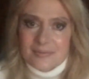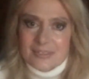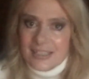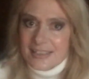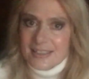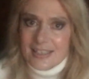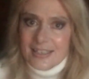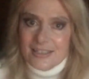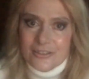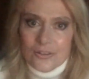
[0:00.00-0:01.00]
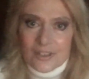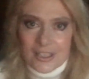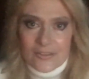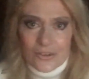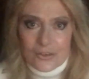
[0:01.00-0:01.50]
like I said, I'd like to know if
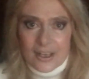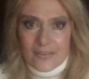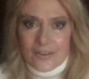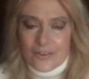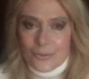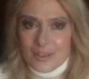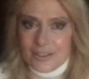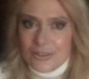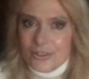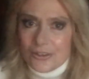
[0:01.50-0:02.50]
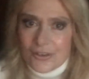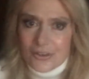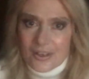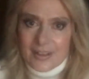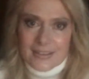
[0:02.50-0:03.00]
any of you have ever researched or
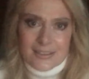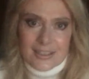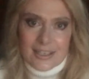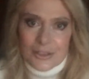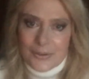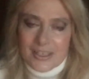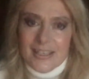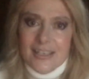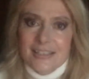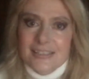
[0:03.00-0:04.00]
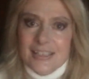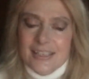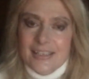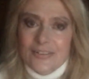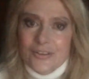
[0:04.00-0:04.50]
heard of this ingredient,
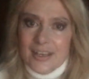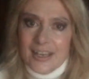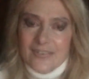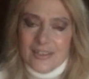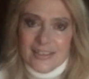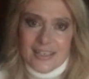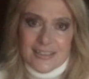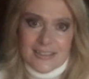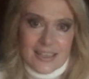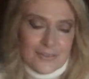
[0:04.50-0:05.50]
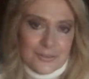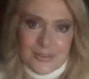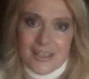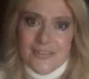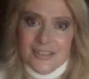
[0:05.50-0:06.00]
and if you have, I would
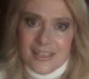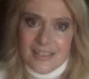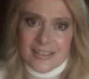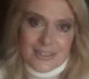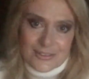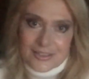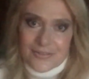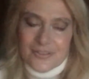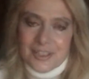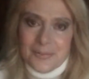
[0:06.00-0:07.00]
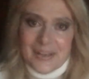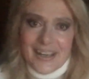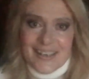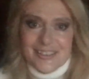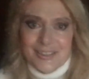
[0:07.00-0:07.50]
love to hear some
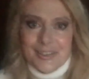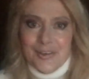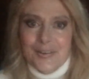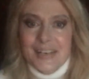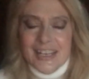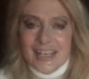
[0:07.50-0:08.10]
feedback. So